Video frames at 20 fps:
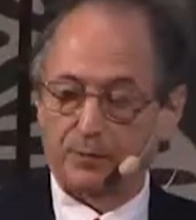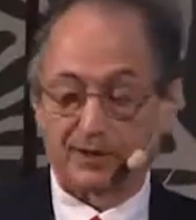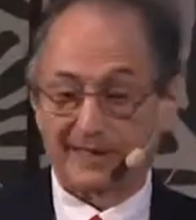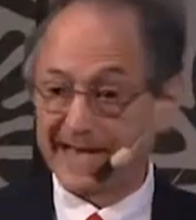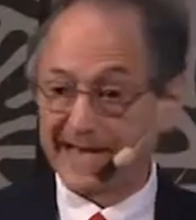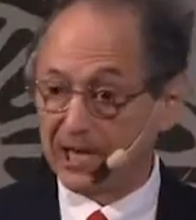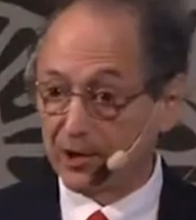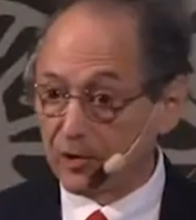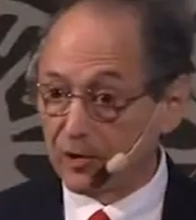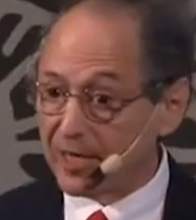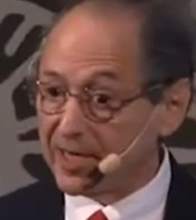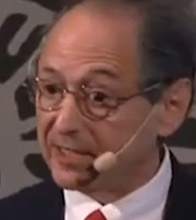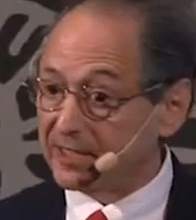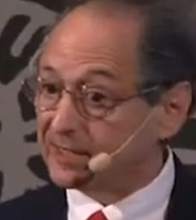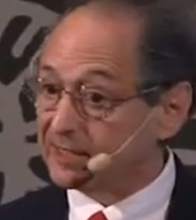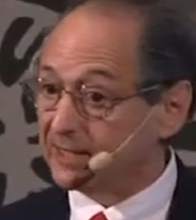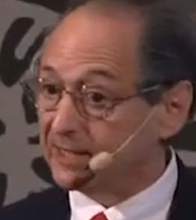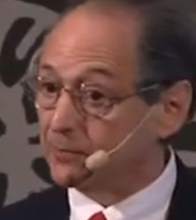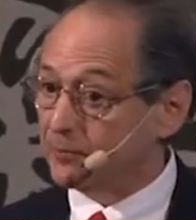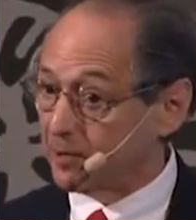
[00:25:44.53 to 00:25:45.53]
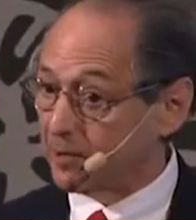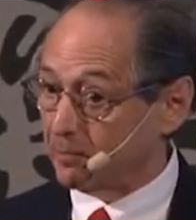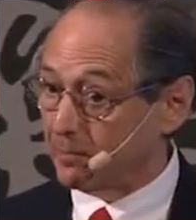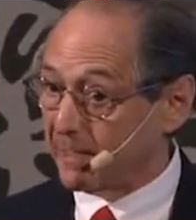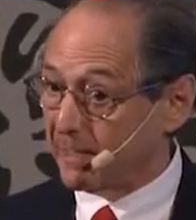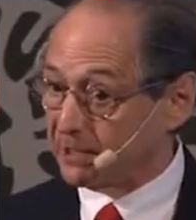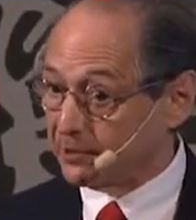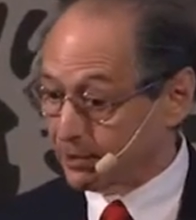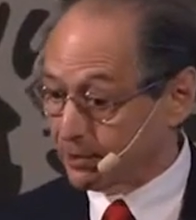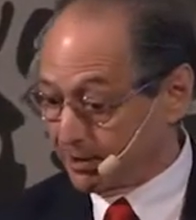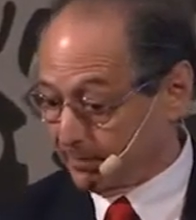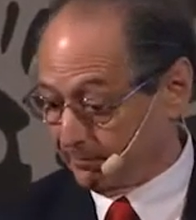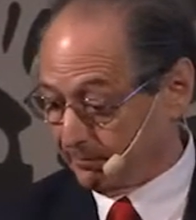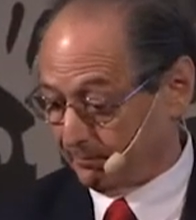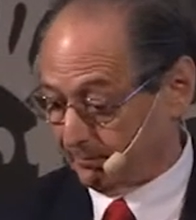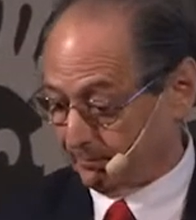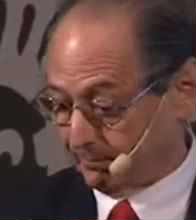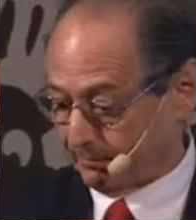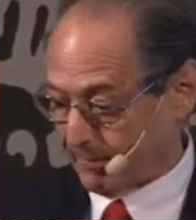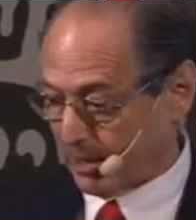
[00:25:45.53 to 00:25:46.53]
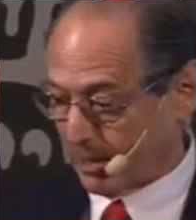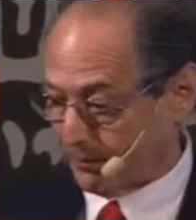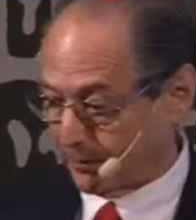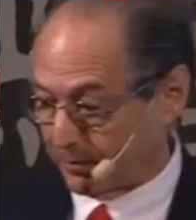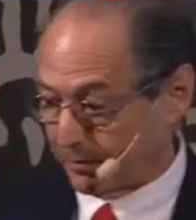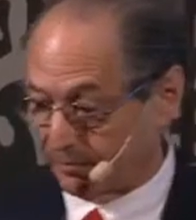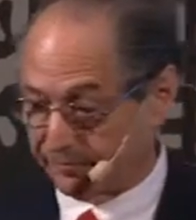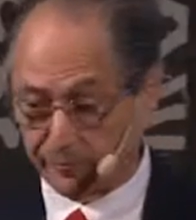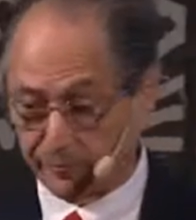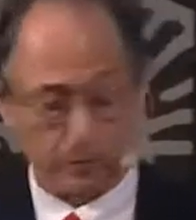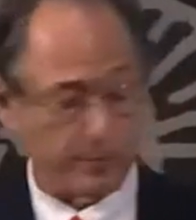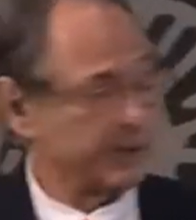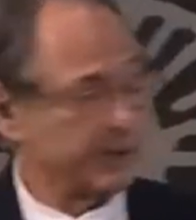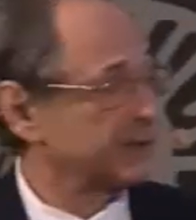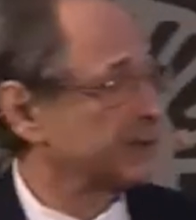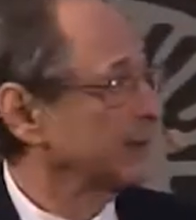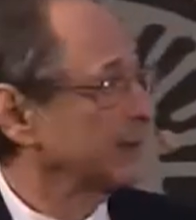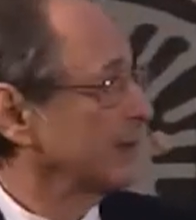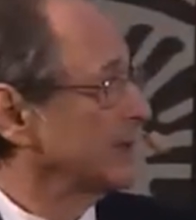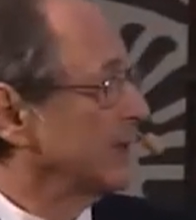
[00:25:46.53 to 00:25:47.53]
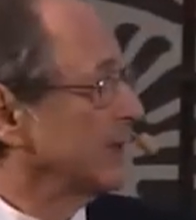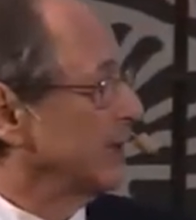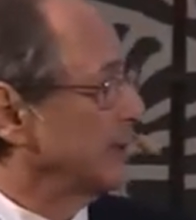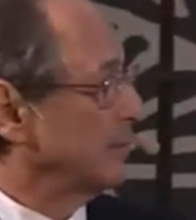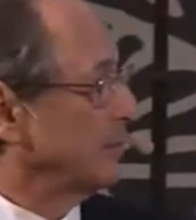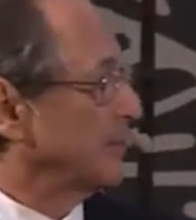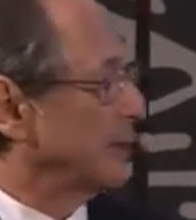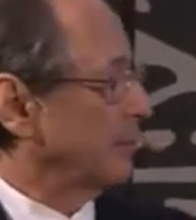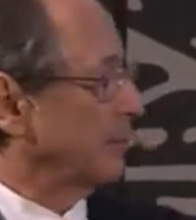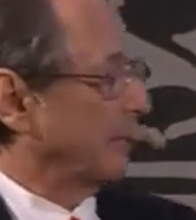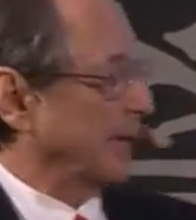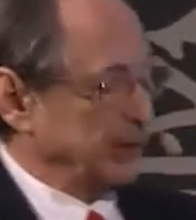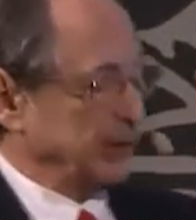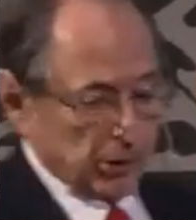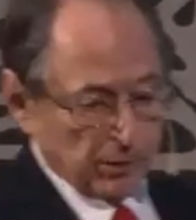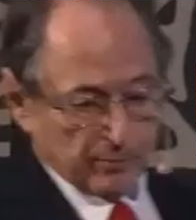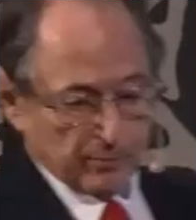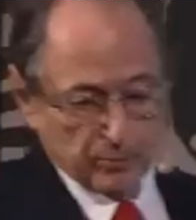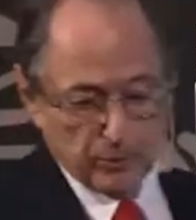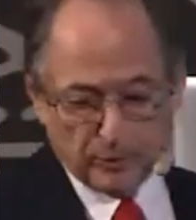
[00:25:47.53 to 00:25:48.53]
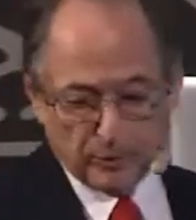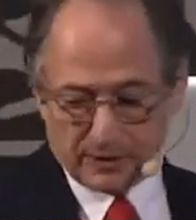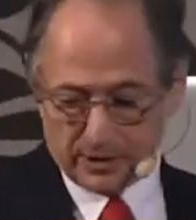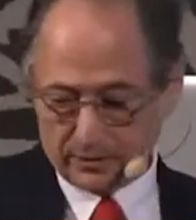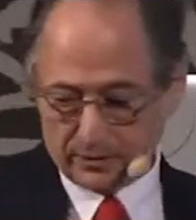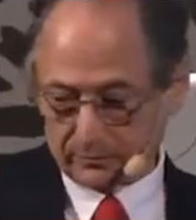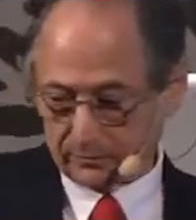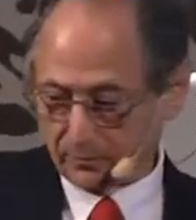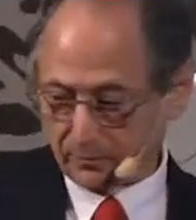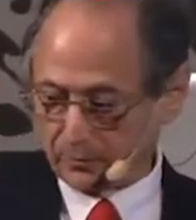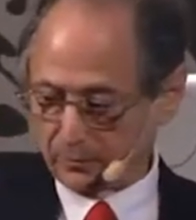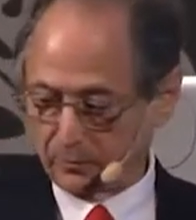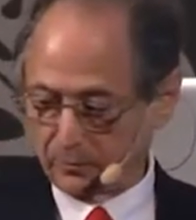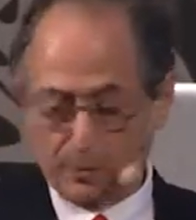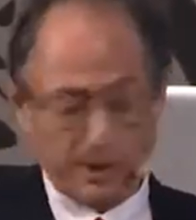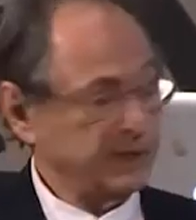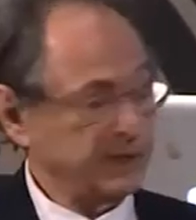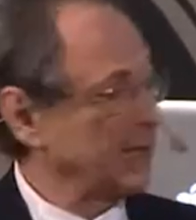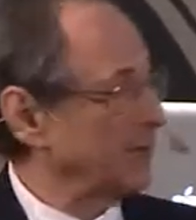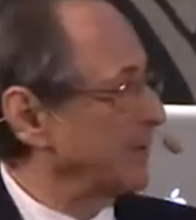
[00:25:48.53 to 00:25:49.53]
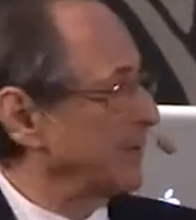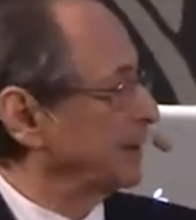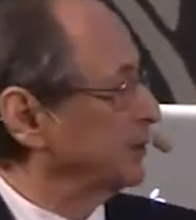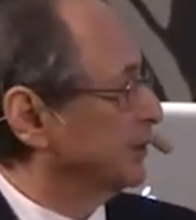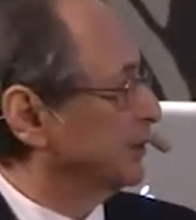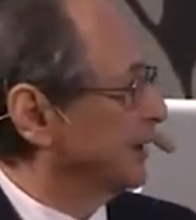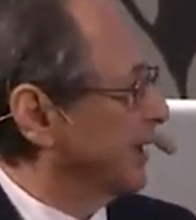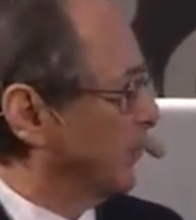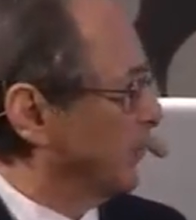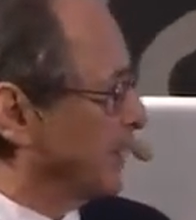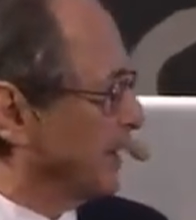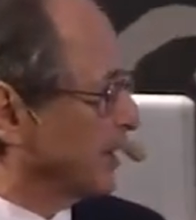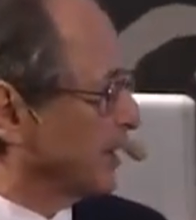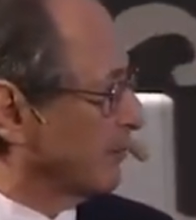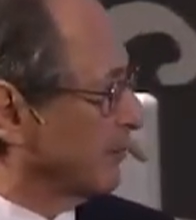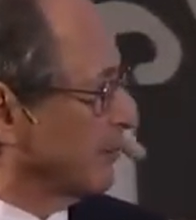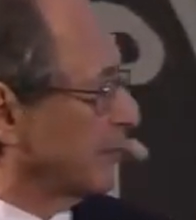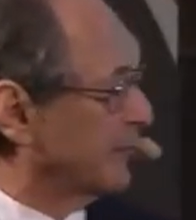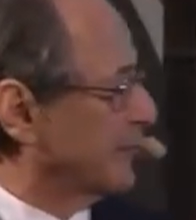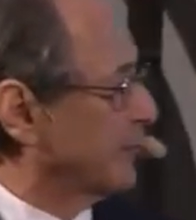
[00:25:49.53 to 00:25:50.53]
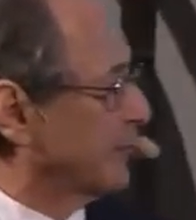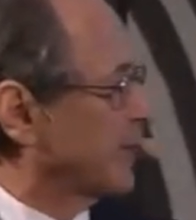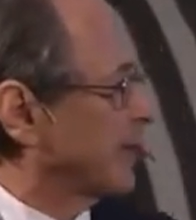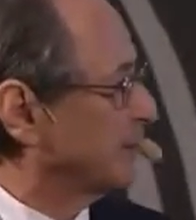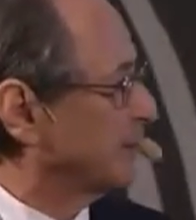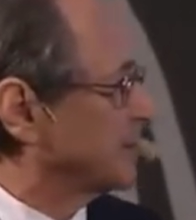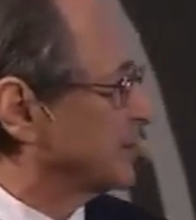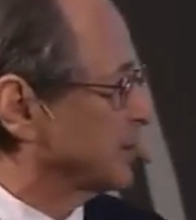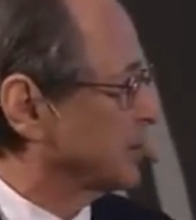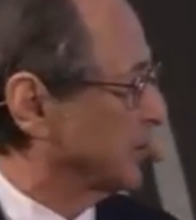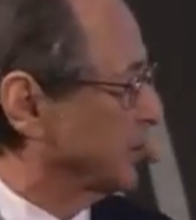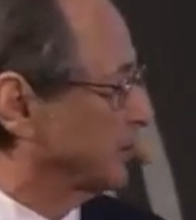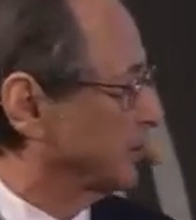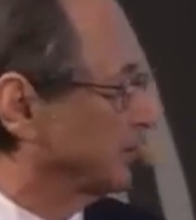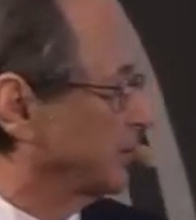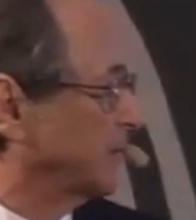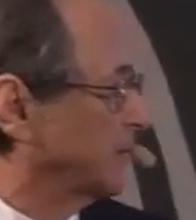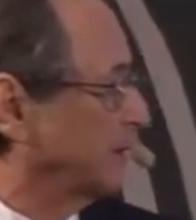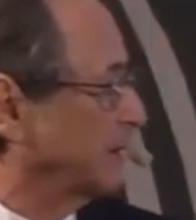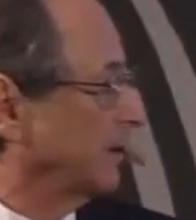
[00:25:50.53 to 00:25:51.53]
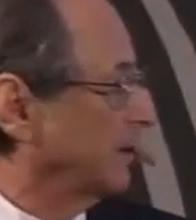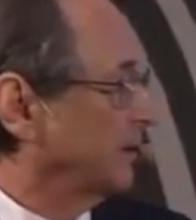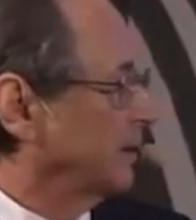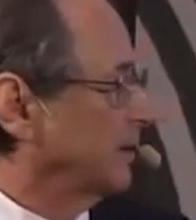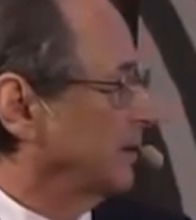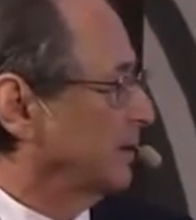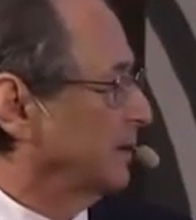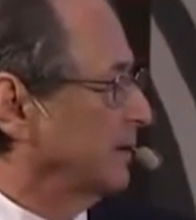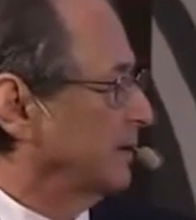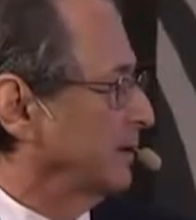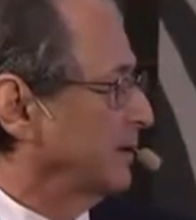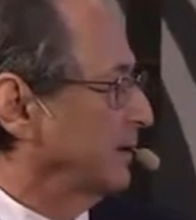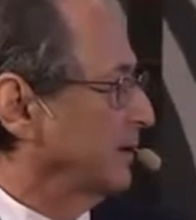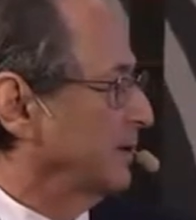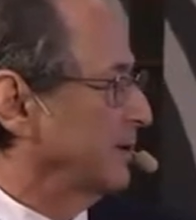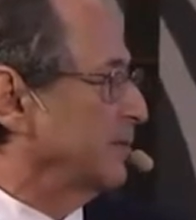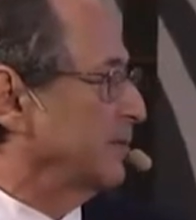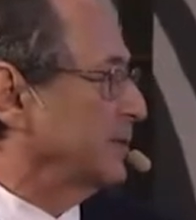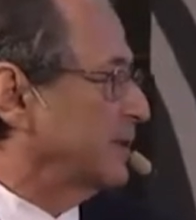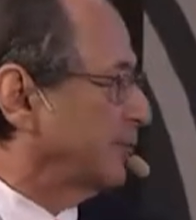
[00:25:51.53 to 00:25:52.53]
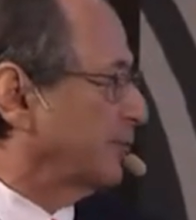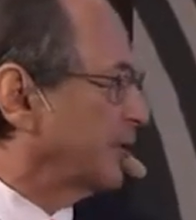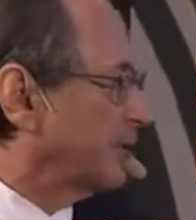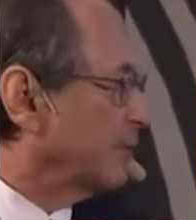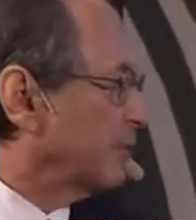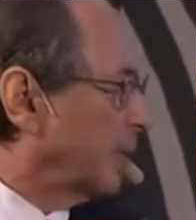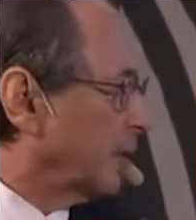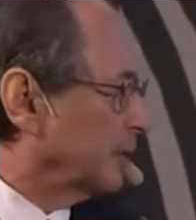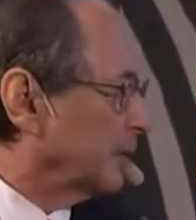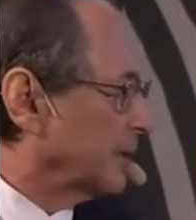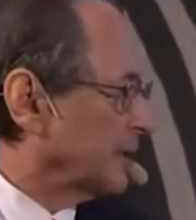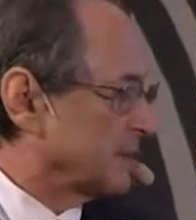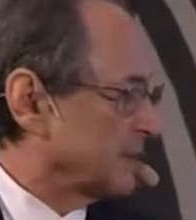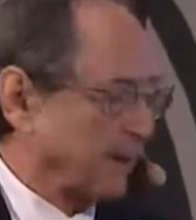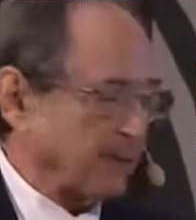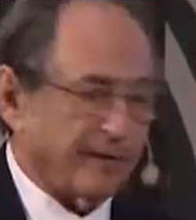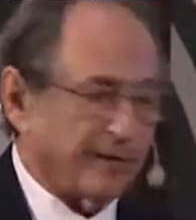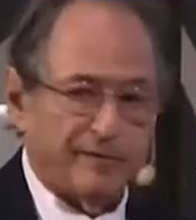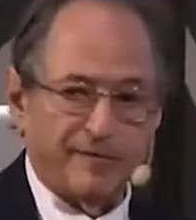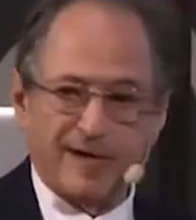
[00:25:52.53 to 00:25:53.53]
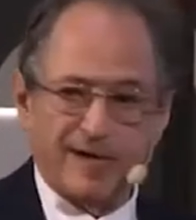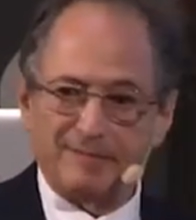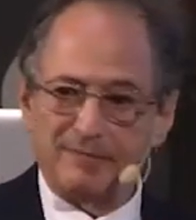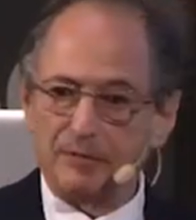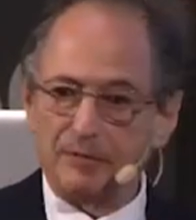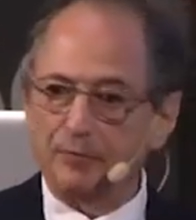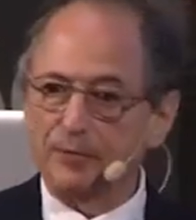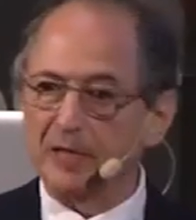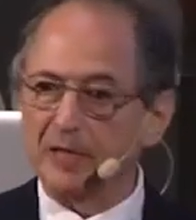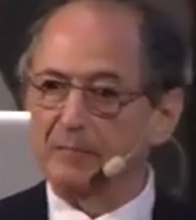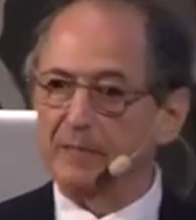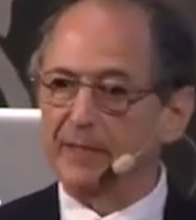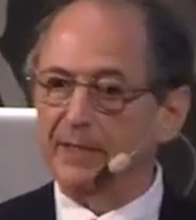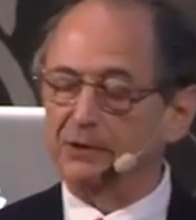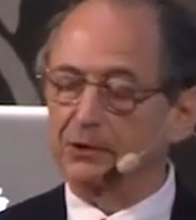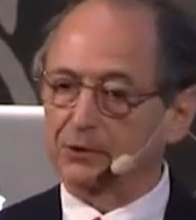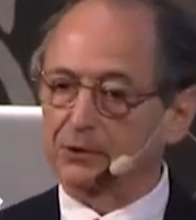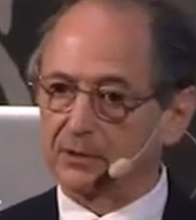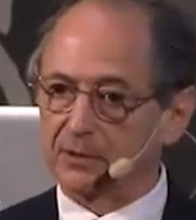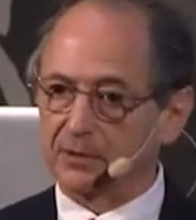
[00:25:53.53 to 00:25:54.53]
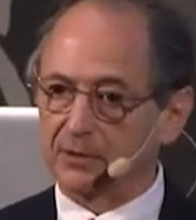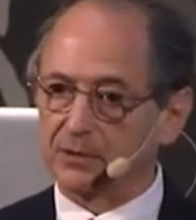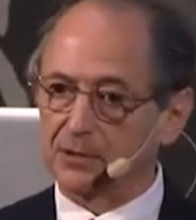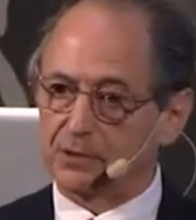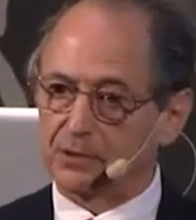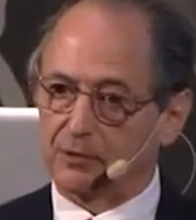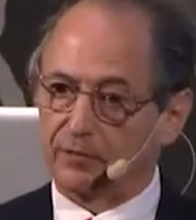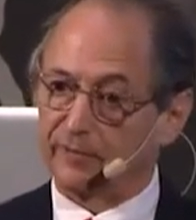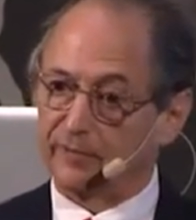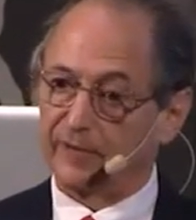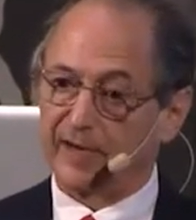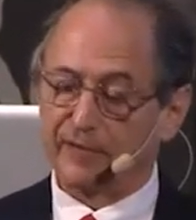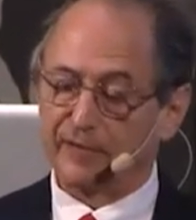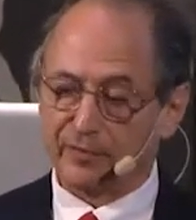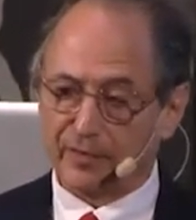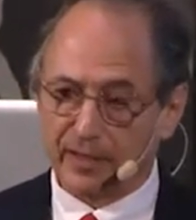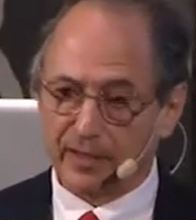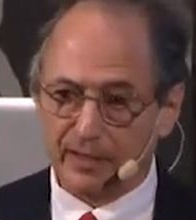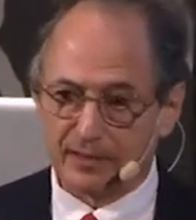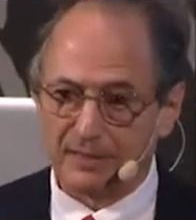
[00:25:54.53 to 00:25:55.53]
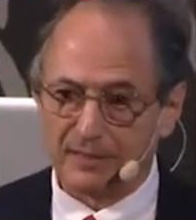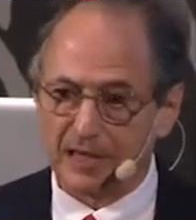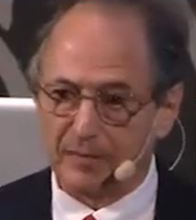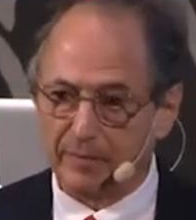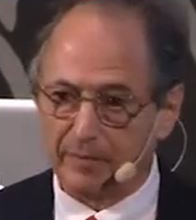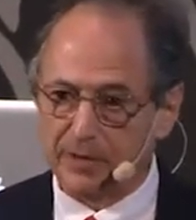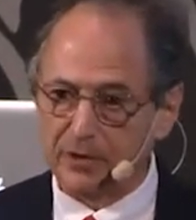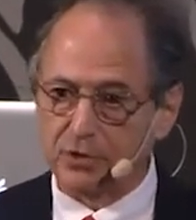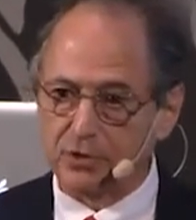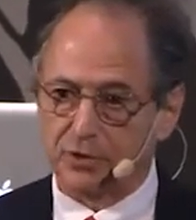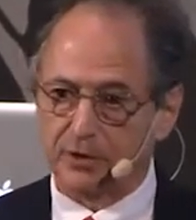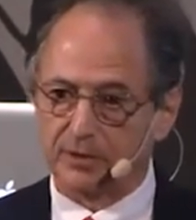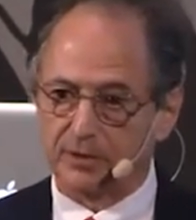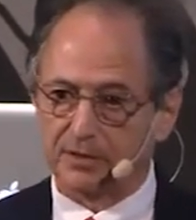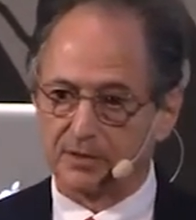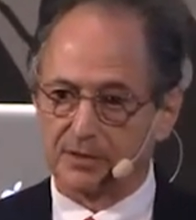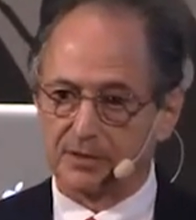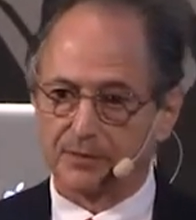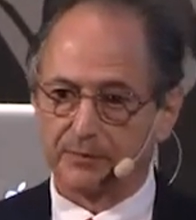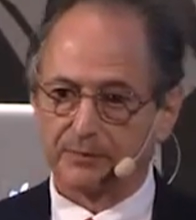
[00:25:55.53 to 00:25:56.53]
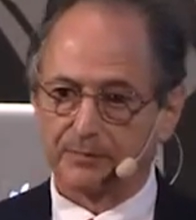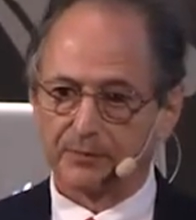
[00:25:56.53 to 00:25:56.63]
what Galileo did with a pendulum, backward and forwards. But a pendulum moves in one dimension. Here we're going to move the ribosome, different models, maybe 500 dimensions or 5,000 dimensions.